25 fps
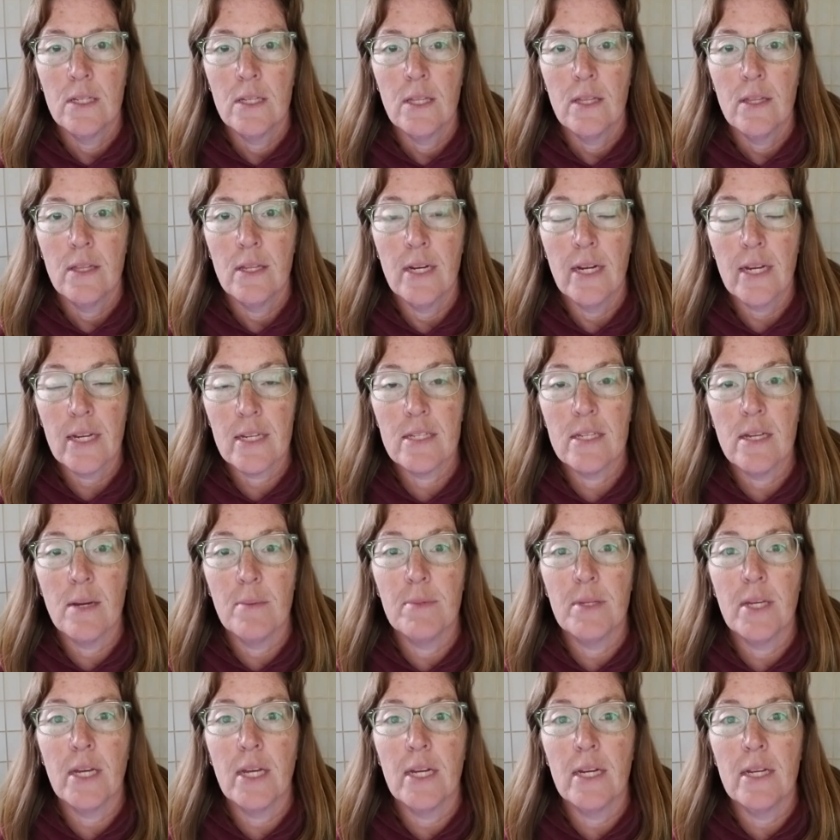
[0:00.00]
The next
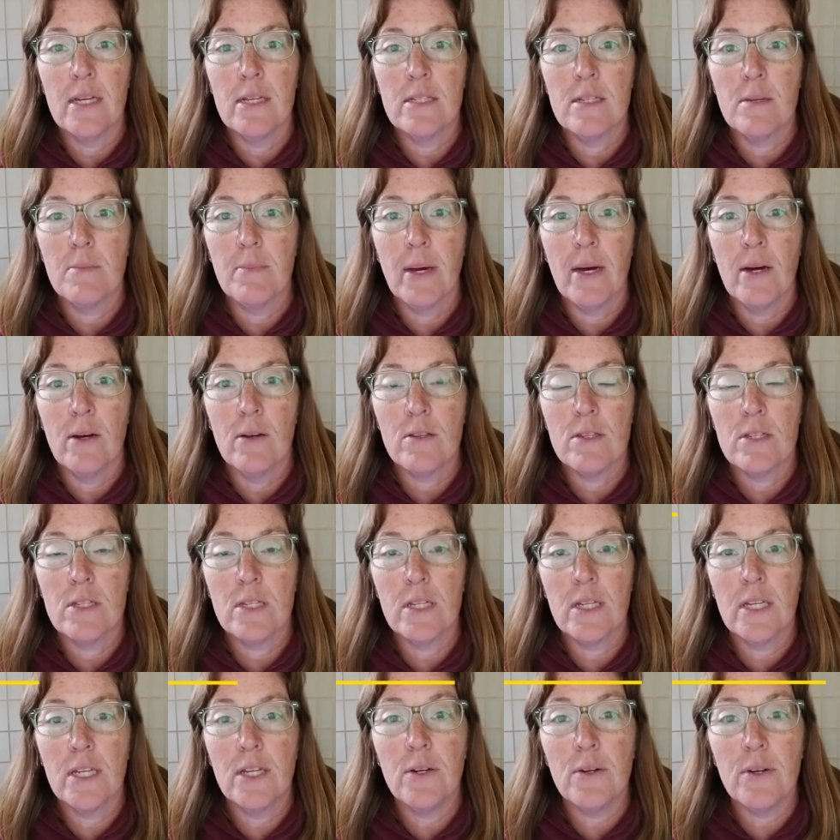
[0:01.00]
update is about
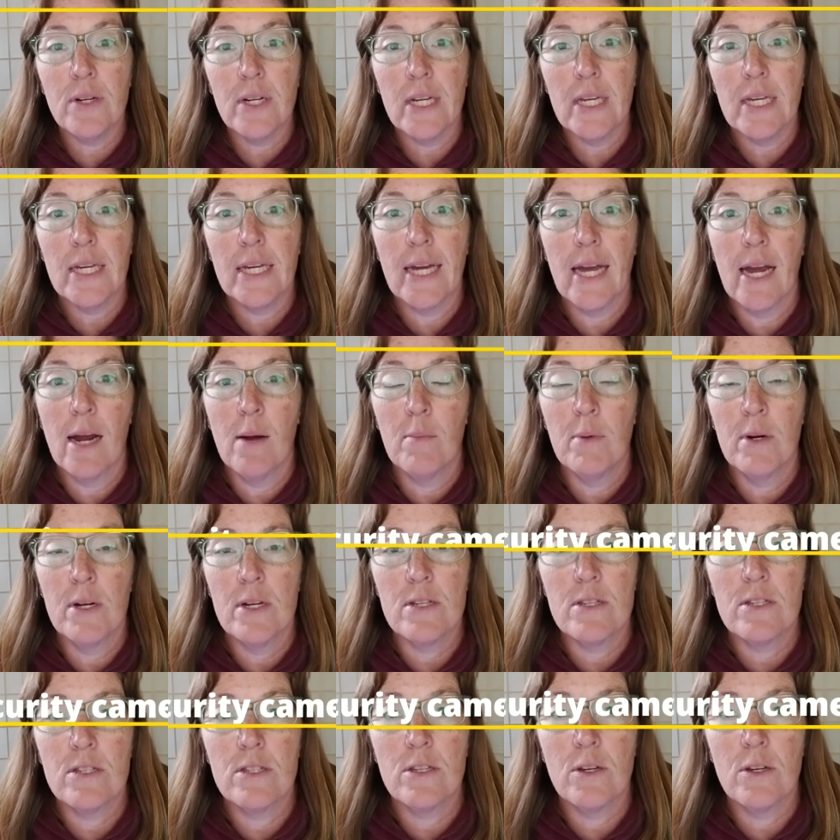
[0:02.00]
security cameras.